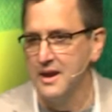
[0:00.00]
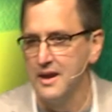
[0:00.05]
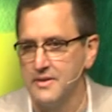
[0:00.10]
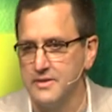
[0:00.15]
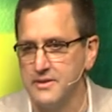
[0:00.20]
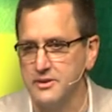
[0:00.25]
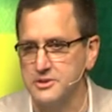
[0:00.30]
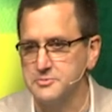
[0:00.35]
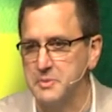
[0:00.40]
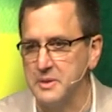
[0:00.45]

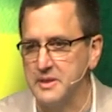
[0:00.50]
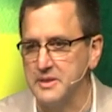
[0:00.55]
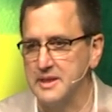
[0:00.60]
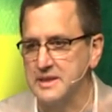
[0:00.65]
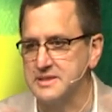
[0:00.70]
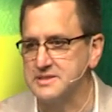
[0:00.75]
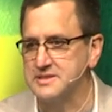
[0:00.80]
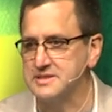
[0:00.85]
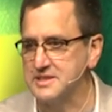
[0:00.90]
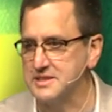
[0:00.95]
there's been
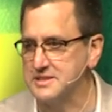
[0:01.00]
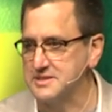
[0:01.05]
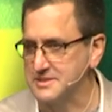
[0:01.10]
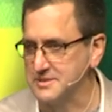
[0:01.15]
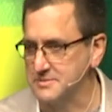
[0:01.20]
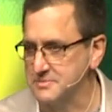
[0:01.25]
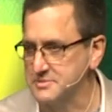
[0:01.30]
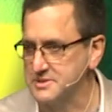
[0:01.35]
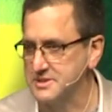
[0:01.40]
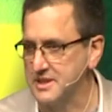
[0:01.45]
these
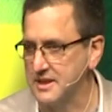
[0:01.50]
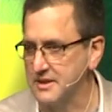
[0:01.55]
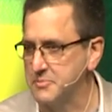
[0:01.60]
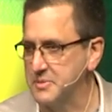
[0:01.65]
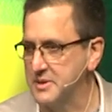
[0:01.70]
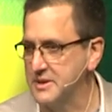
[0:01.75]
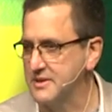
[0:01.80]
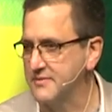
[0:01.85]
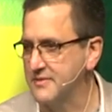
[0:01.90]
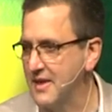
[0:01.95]
systems that have
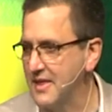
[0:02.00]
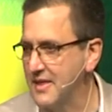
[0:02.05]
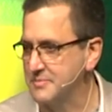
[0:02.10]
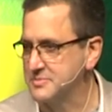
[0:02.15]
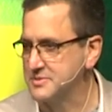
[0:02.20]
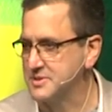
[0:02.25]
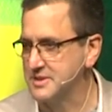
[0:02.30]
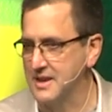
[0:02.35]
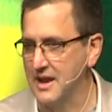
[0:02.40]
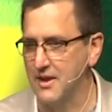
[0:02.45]
been
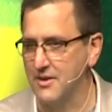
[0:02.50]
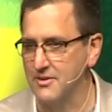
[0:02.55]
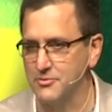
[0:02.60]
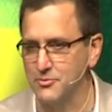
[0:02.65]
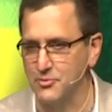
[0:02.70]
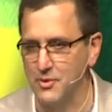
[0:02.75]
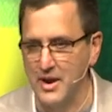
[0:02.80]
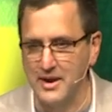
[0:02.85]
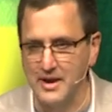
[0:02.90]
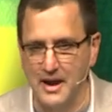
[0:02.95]
developed. Now,
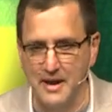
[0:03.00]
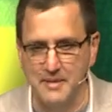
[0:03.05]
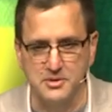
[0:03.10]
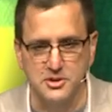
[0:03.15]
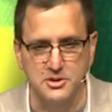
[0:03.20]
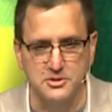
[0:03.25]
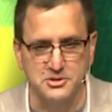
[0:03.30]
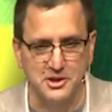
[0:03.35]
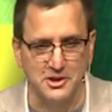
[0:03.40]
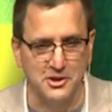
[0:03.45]
right, I'm
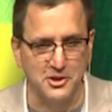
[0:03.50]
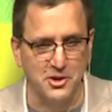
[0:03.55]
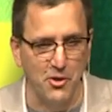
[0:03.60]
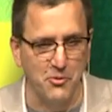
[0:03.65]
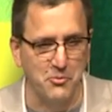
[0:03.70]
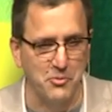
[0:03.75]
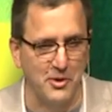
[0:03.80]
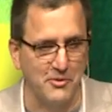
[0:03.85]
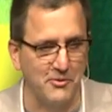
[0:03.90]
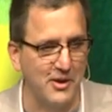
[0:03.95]
using
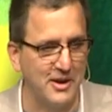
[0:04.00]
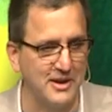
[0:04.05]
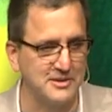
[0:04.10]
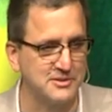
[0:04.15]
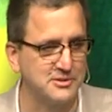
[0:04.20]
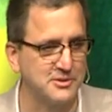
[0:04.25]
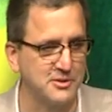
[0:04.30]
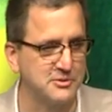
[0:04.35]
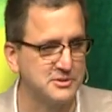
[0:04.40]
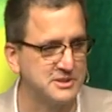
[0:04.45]
code word, right?
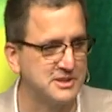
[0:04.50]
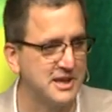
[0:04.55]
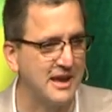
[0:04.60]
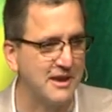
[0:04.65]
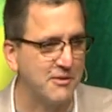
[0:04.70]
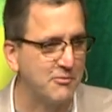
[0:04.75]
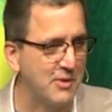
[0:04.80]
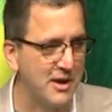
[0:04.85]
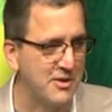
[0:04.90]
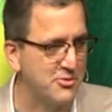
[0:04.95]
As you're
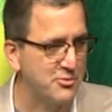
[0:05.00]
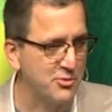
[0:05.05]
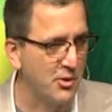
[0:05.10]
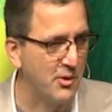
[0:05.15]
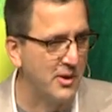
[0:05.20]
seeing right through